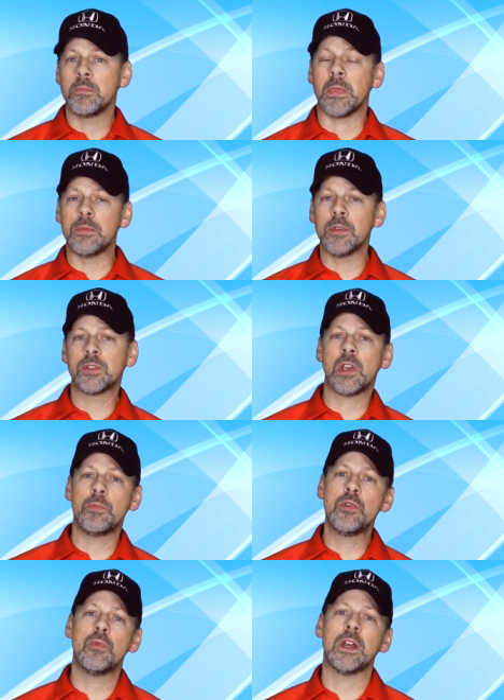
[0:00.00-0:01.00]
maybe you're
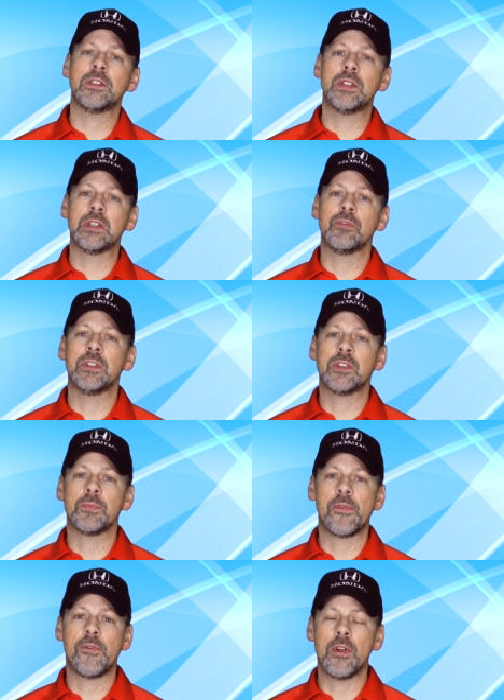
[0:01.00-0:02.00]
someone who wants to increase the
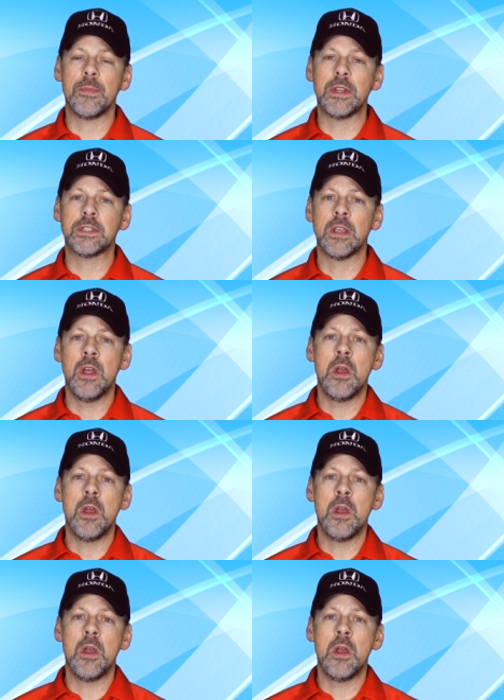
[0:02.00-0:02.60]
performance,